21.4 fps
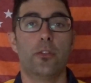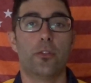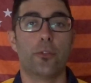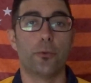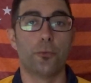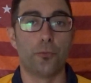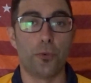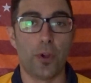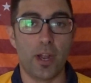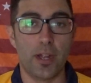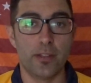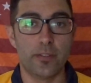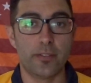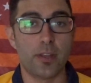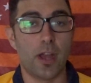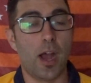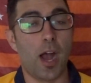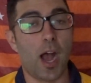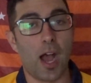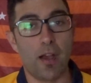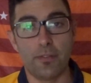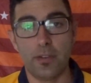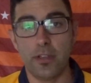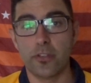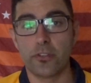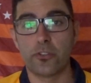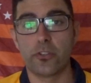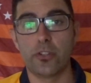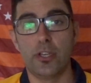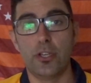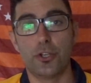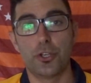The Reds
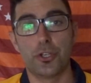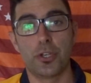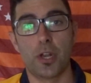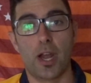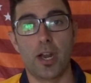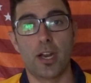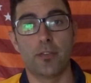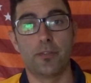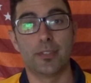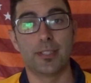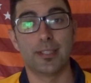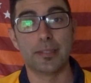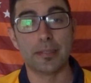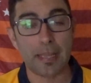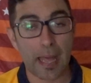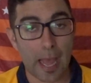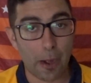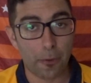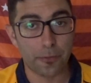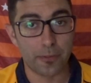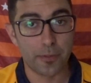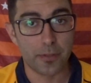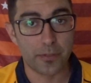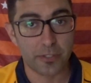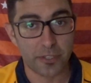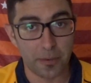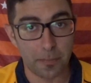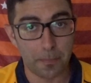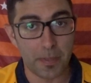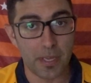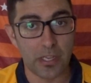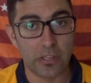obviously should not have allowed this
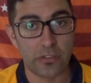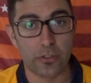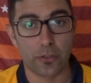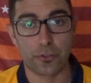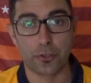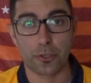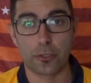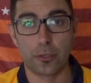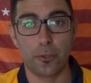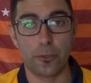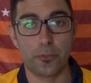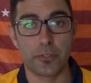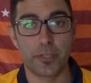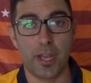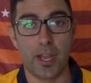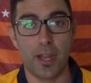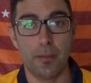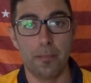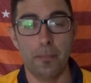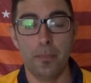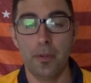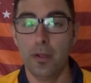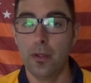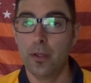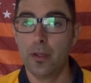to be such a close game,